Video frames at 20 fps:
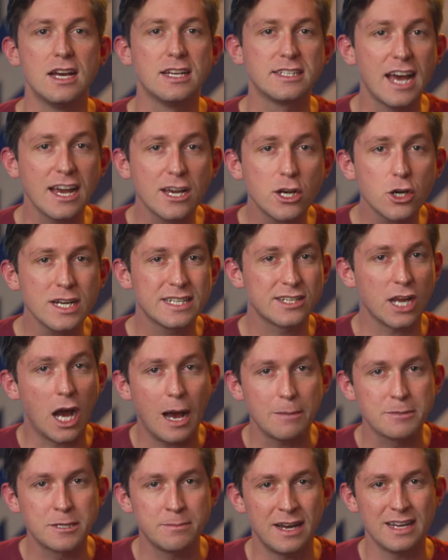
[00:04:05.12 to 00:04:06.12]
Tiger has
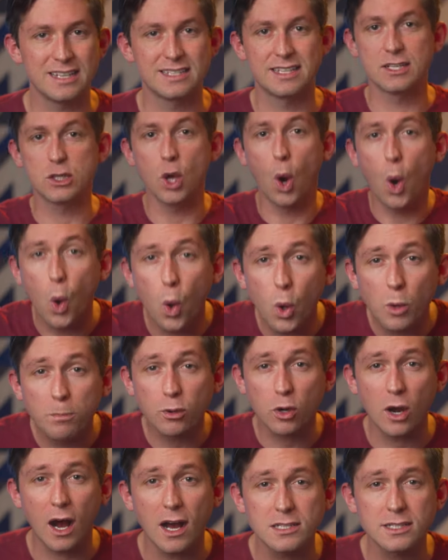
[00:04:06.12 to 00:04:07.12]
optimized this whole
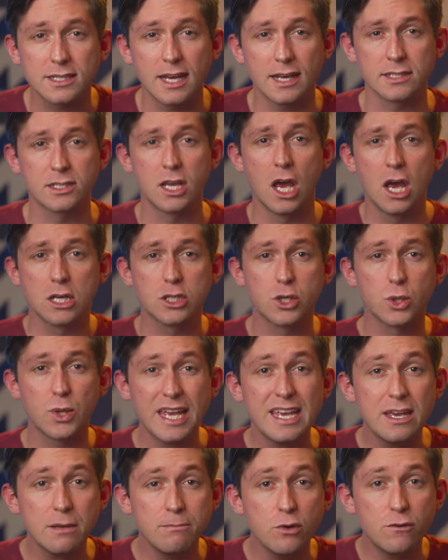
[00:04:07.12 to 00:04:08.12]
process so
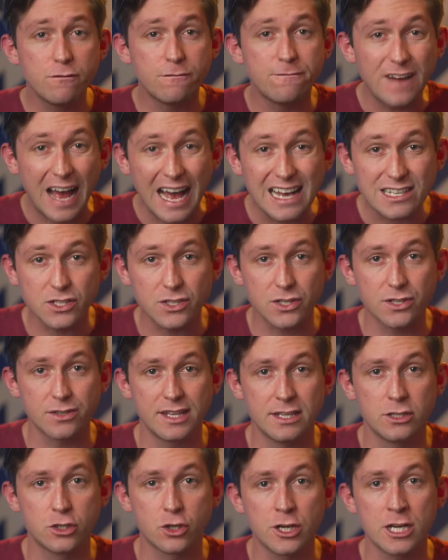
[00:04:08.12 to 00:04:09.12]
they can move faster
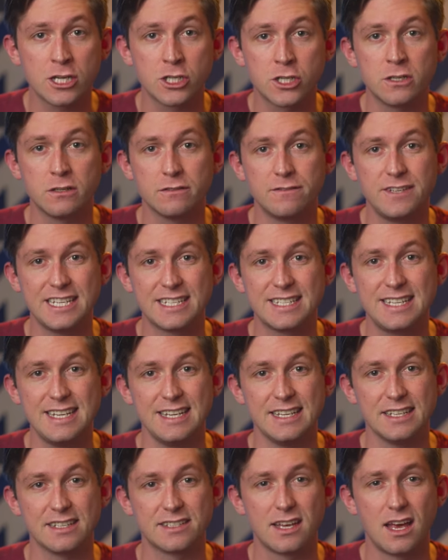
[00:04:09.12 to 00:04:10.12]
than traditional
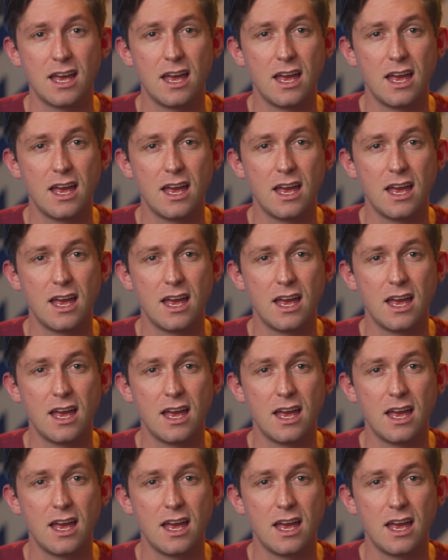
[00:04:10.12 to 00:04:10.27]
VCs.